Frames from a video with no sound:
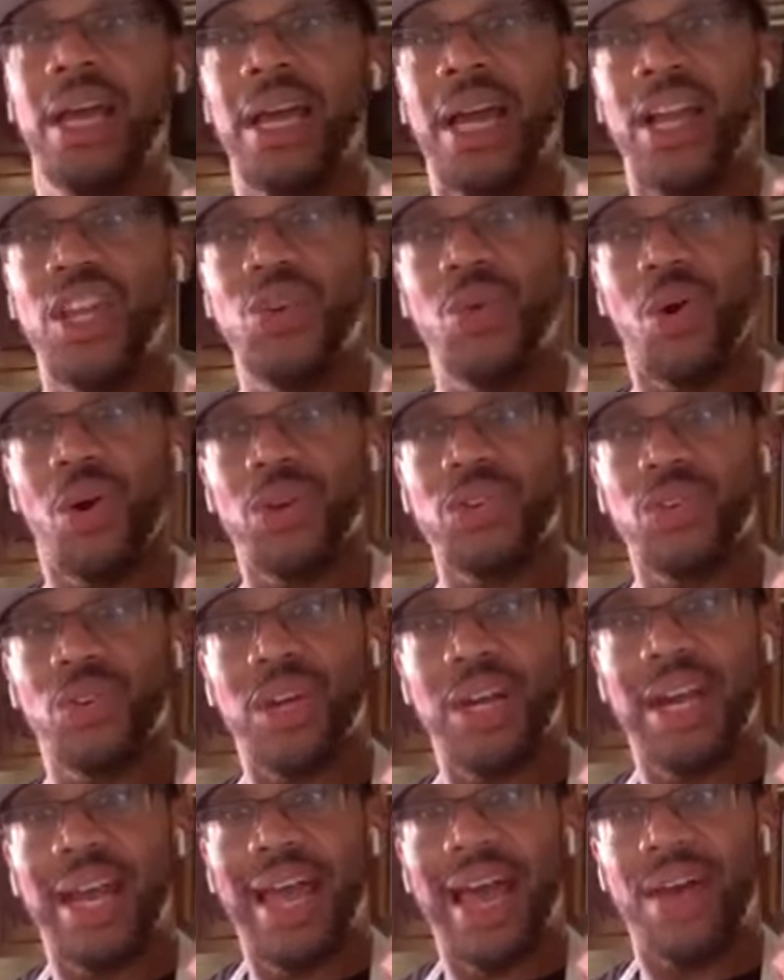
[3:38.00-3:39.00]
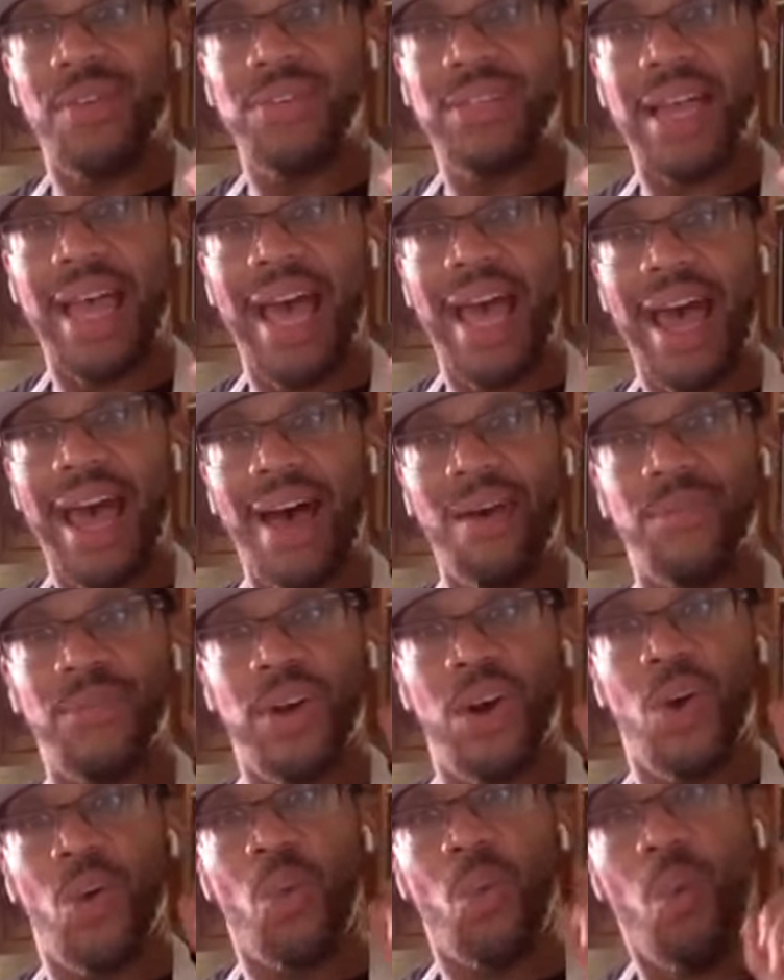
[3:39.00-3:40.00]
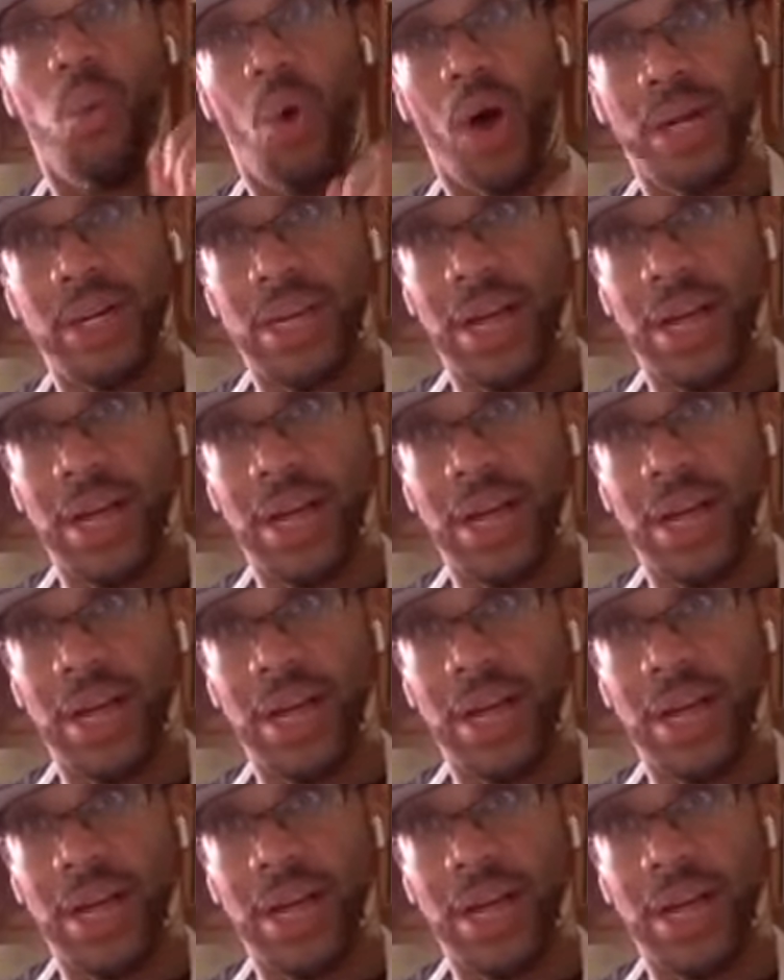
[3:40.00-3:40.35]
and you're also gonna have to have one